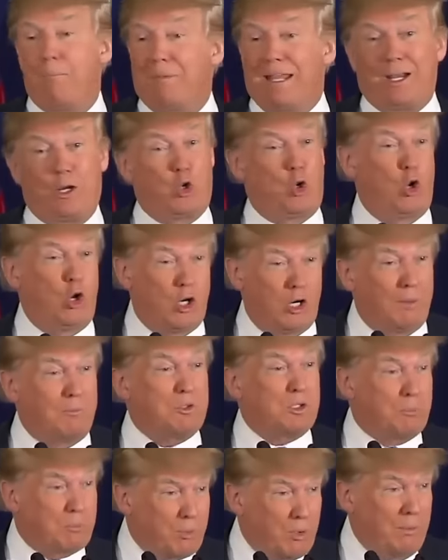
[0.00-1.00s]
I'm not calling
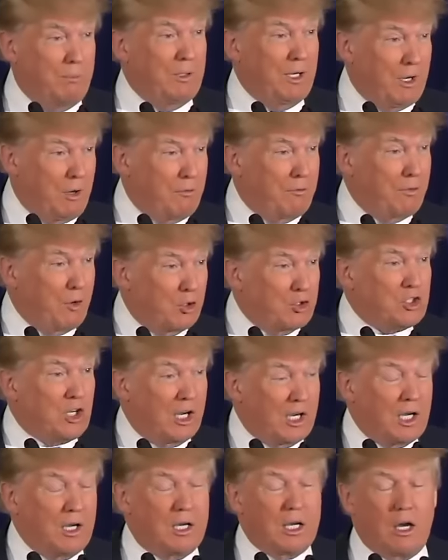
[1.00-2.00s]
him supreme leader, folks.
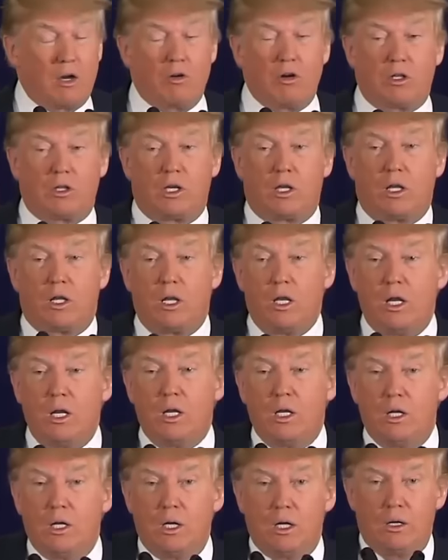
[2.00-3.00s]
I can guarantee you
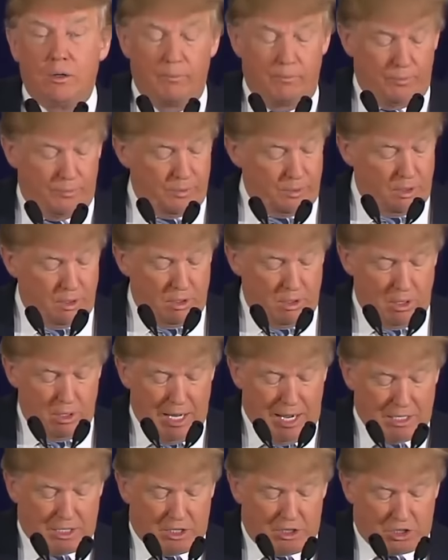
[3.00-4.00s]

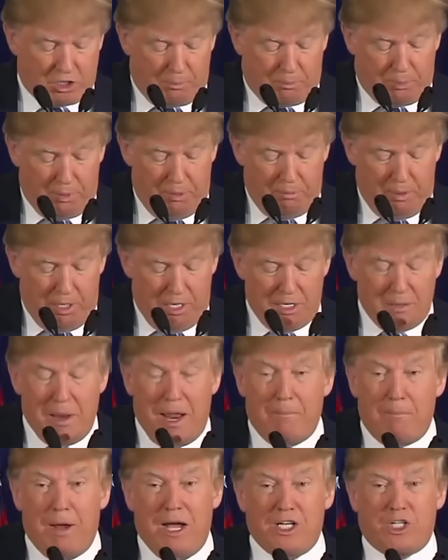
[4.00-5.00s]
that. Not the supreme. He's
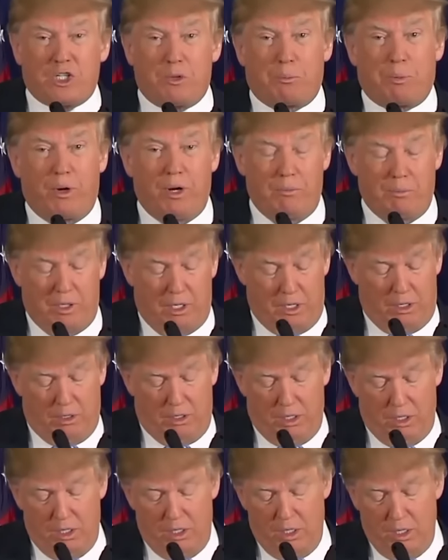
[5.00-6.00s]
not my supreme
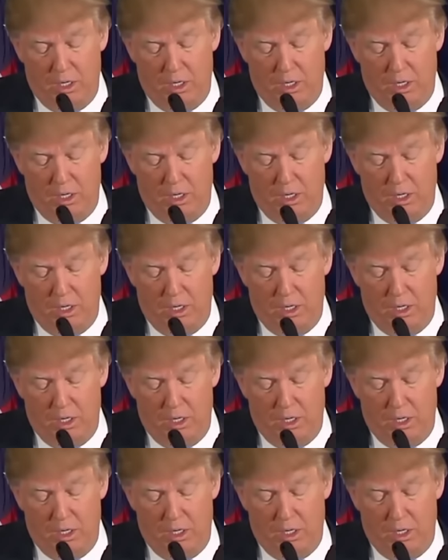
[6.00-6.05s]
leader.